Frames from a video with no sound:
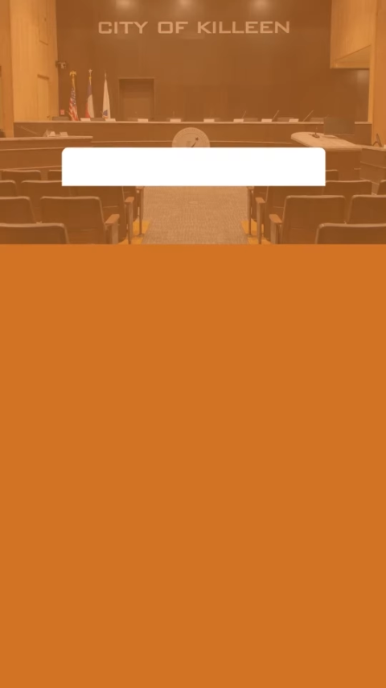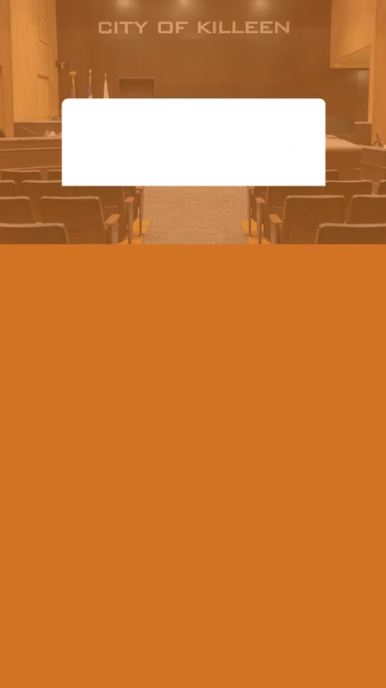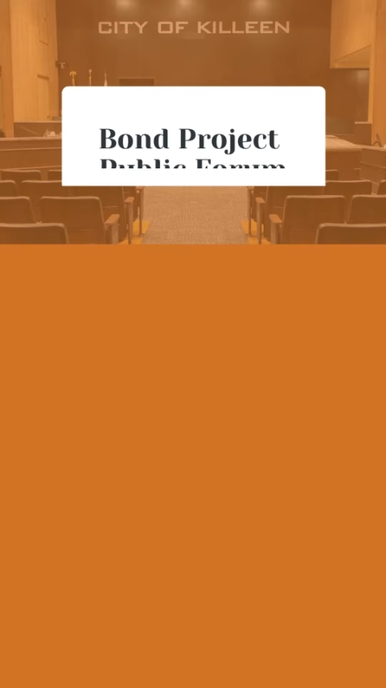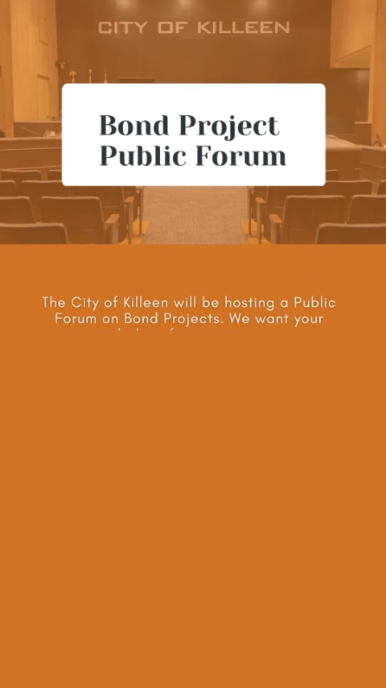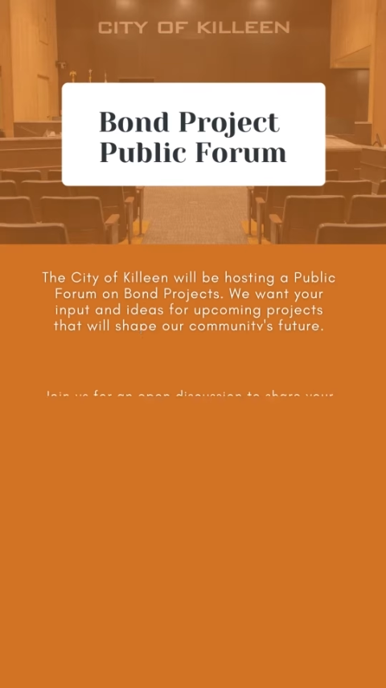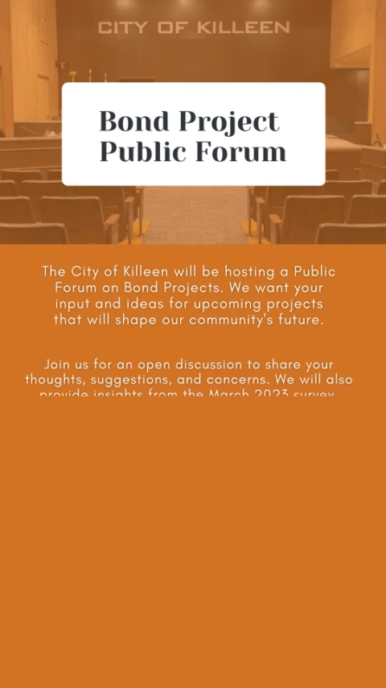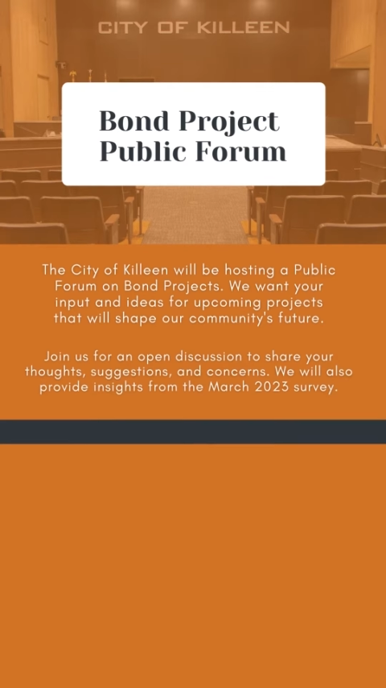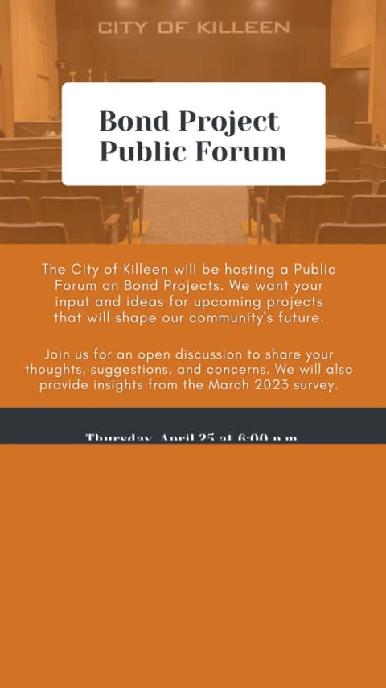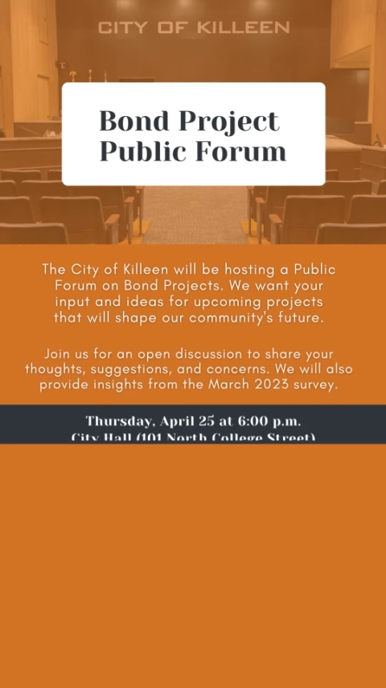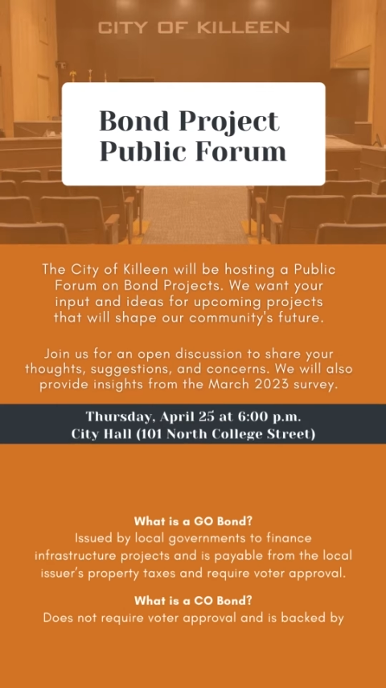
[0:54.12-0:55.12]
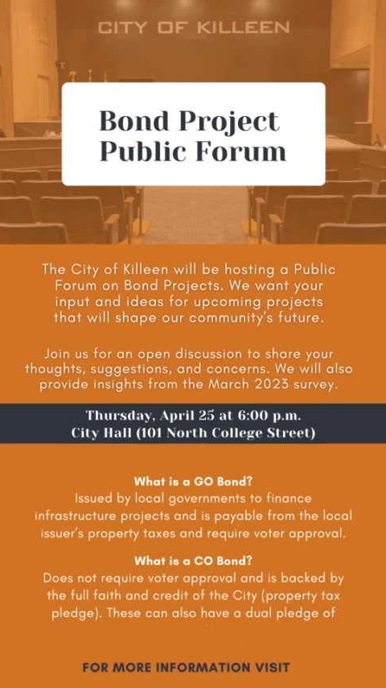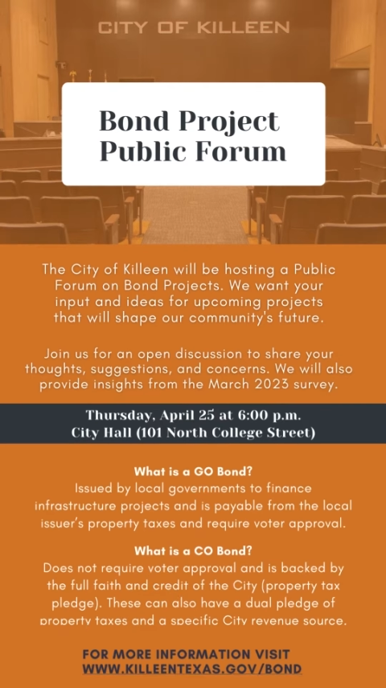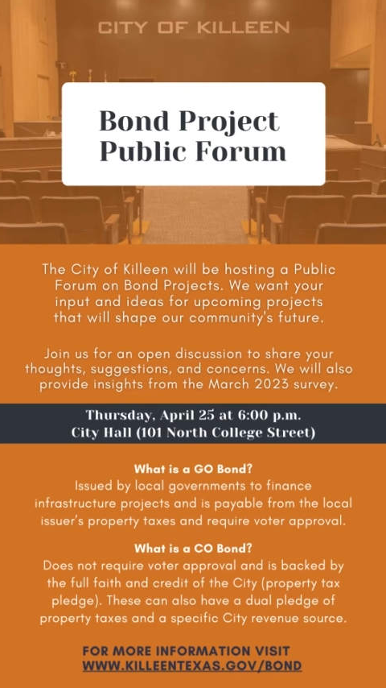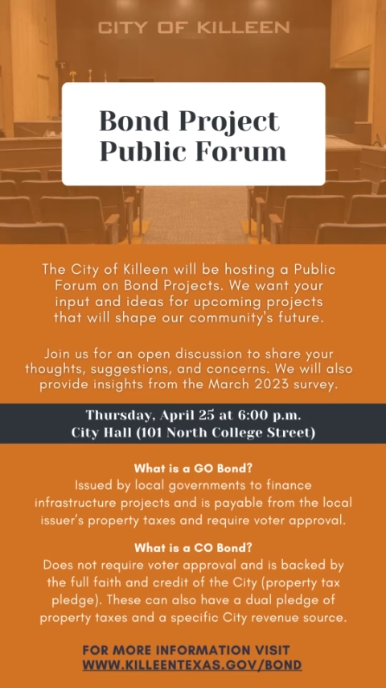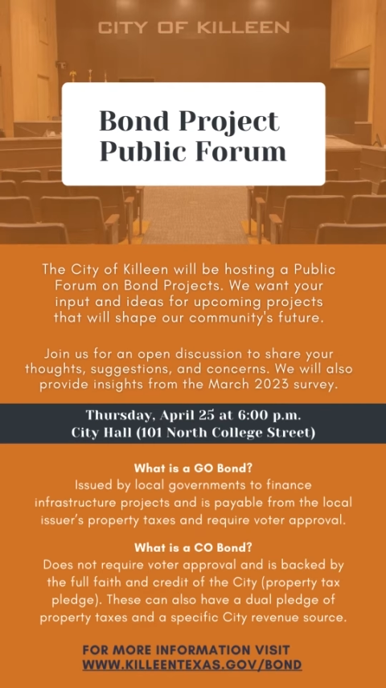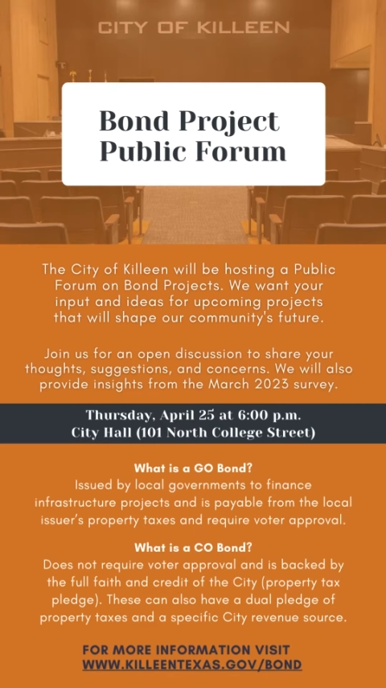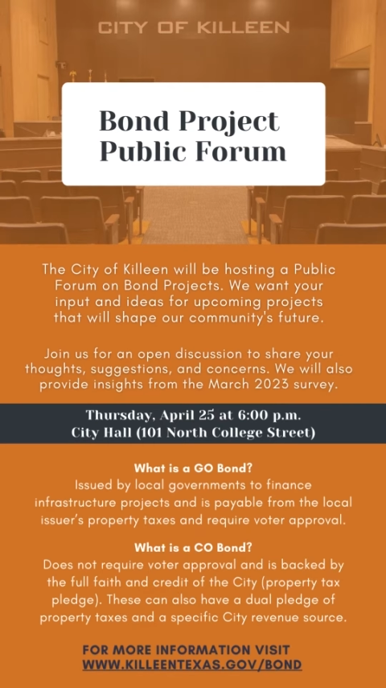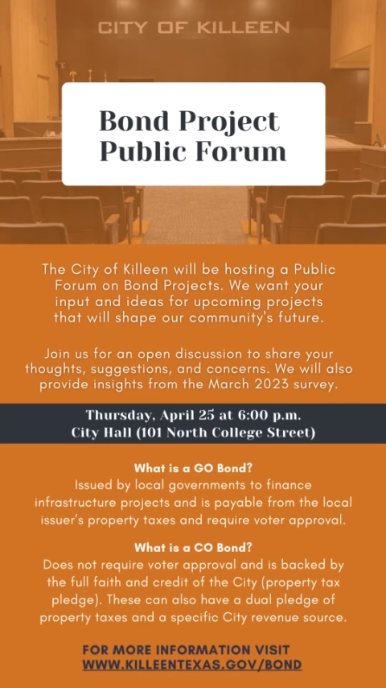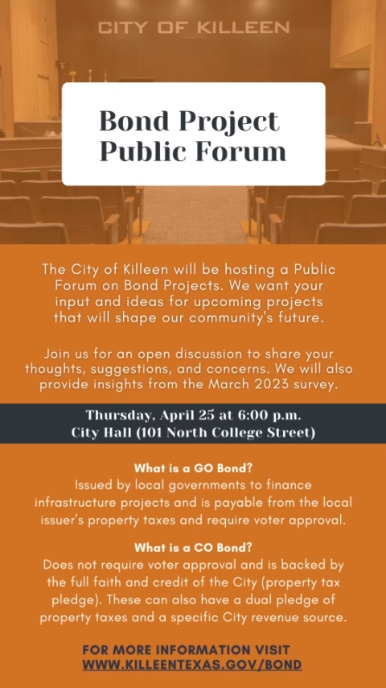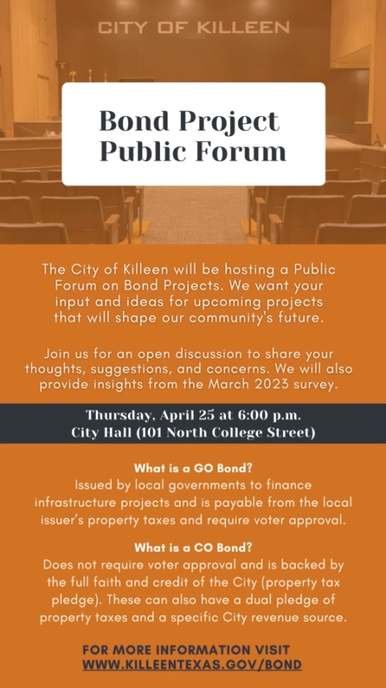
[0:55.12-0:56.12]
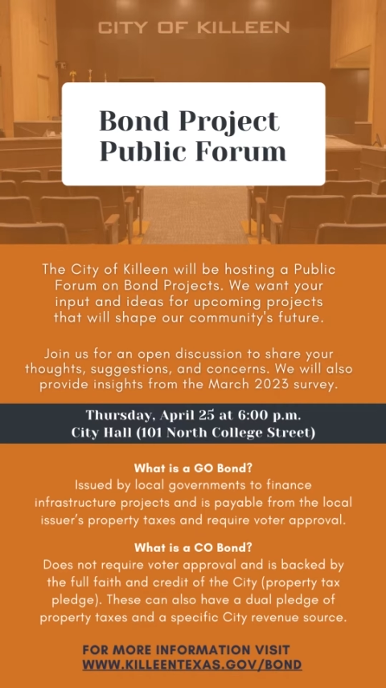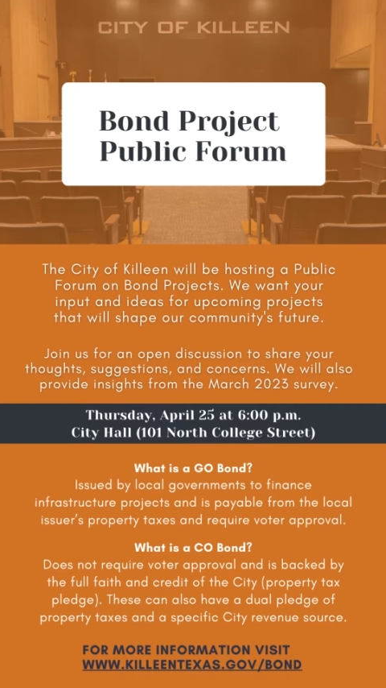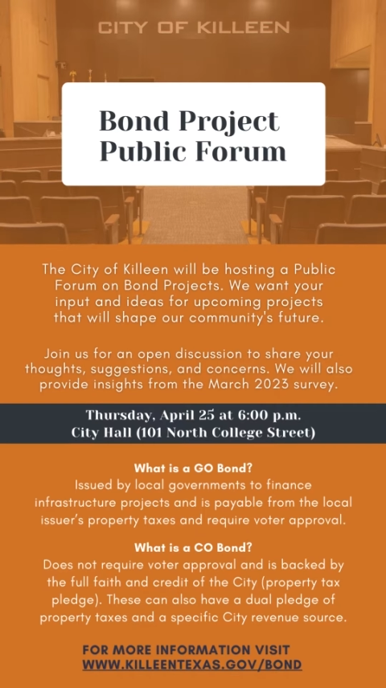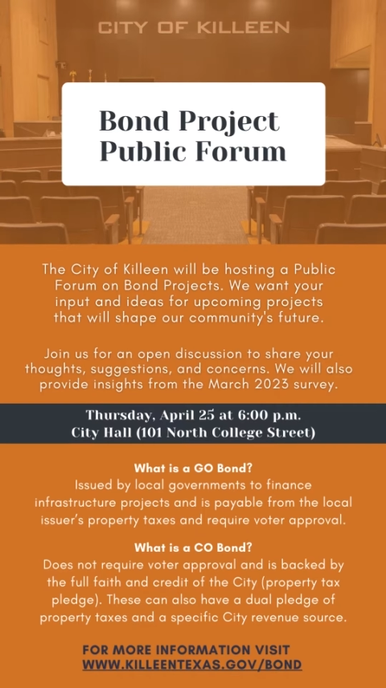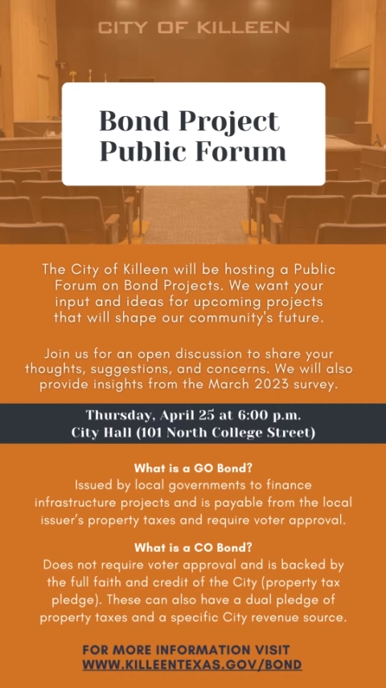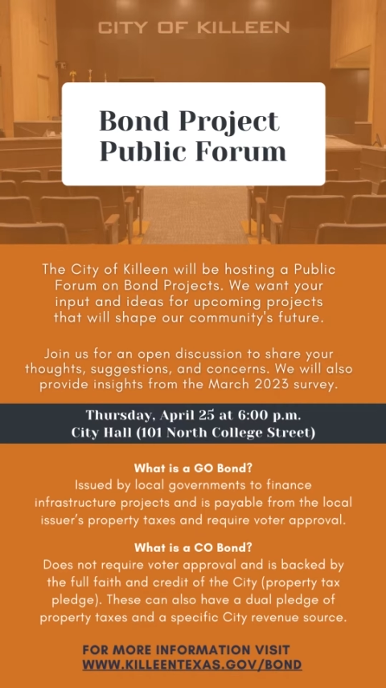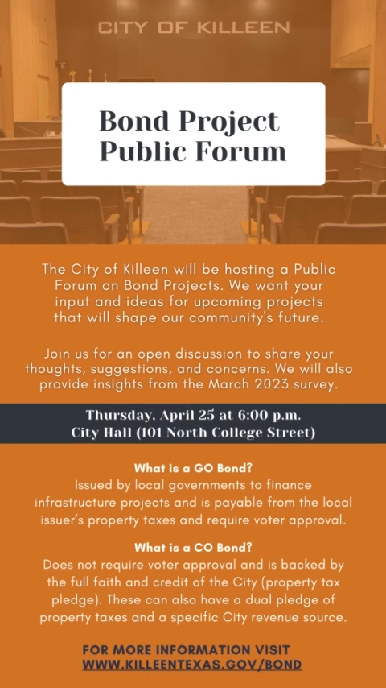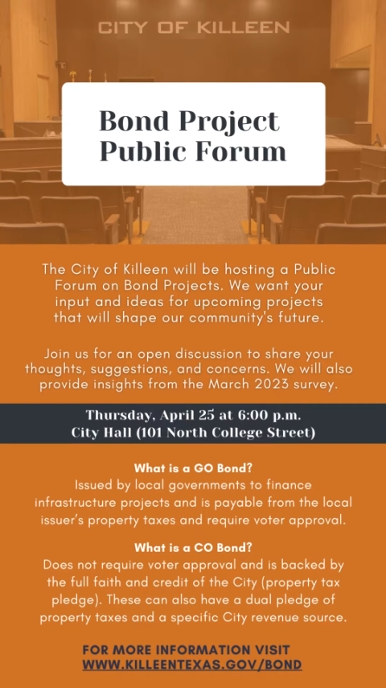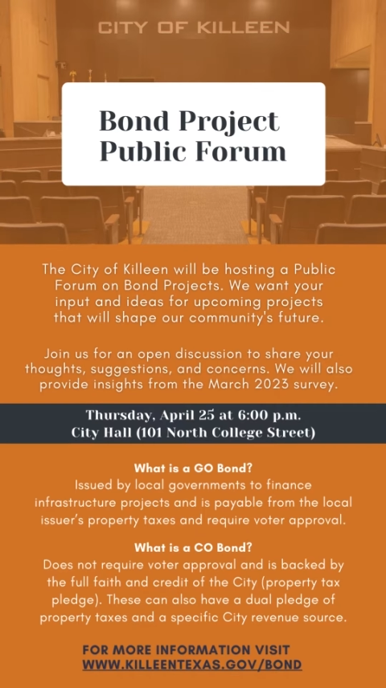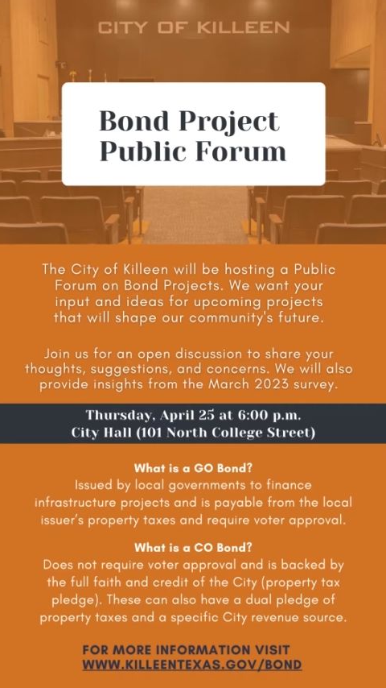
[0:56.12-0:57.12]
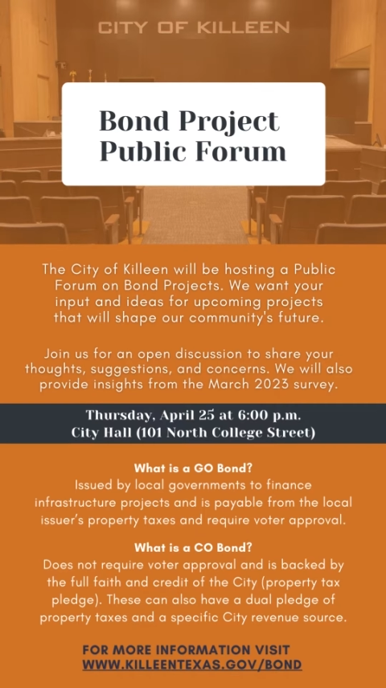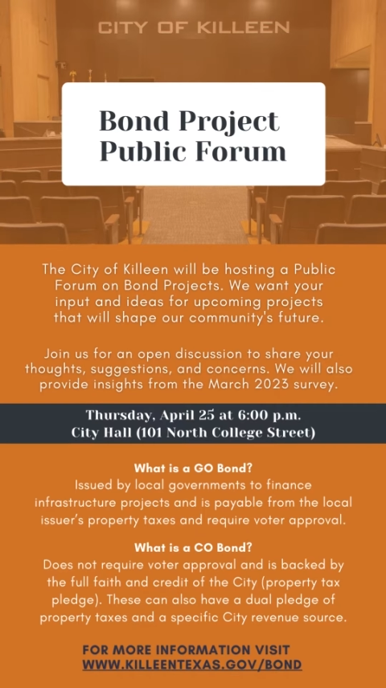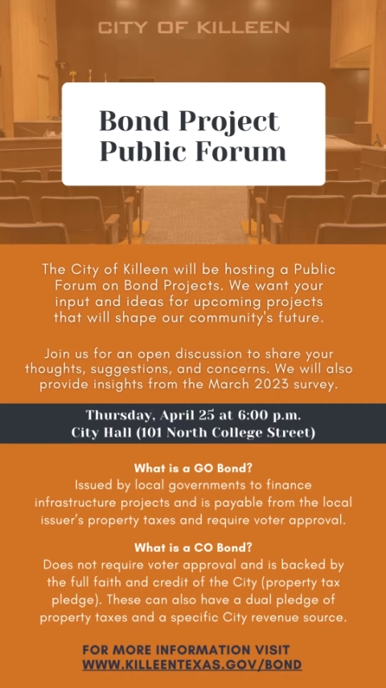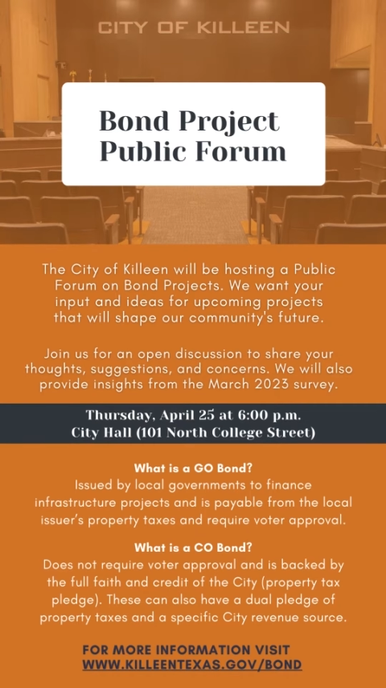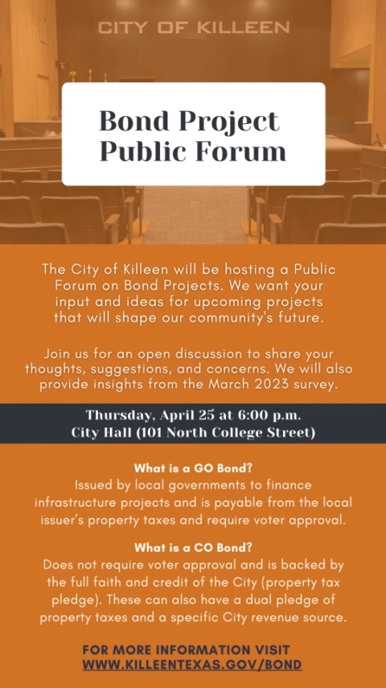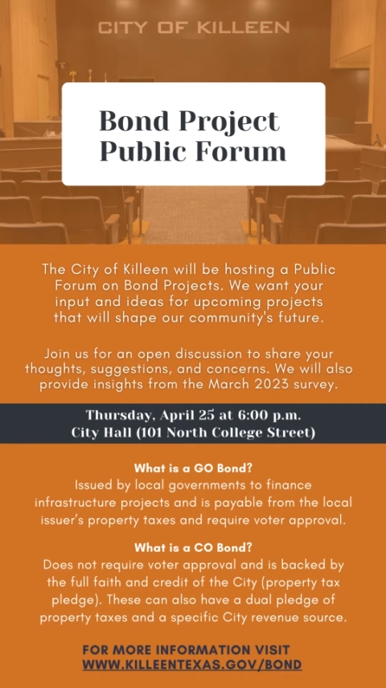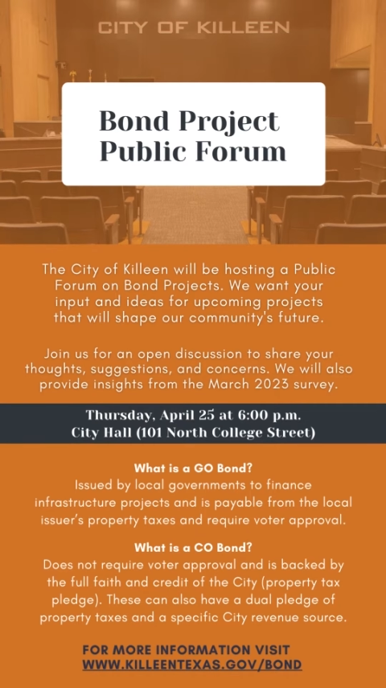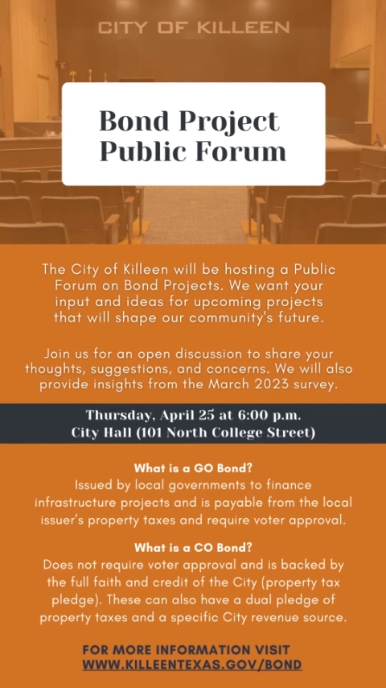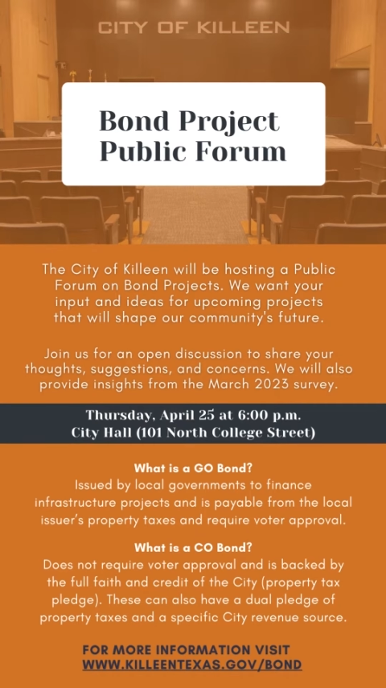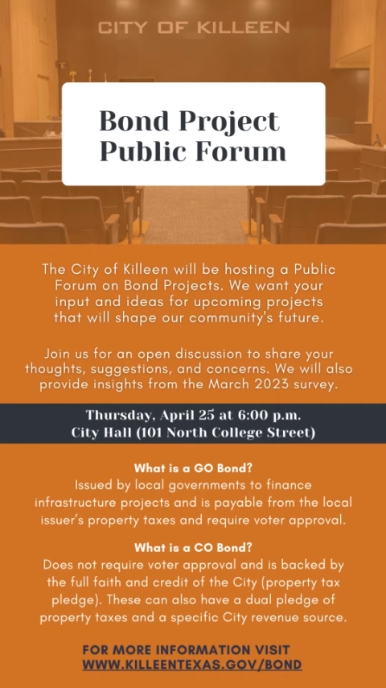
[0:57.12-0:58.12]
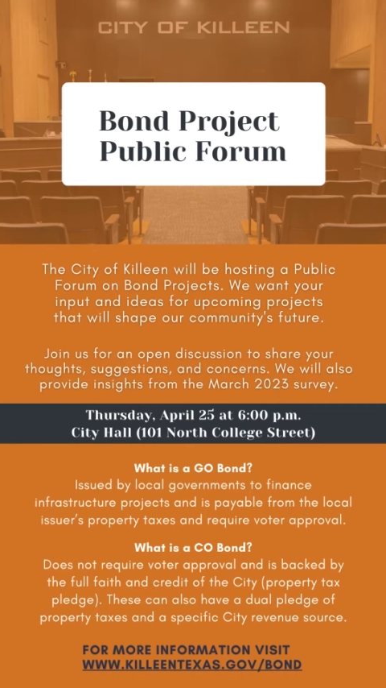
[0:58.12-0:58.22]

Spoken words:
Nobody's mouth can be seen.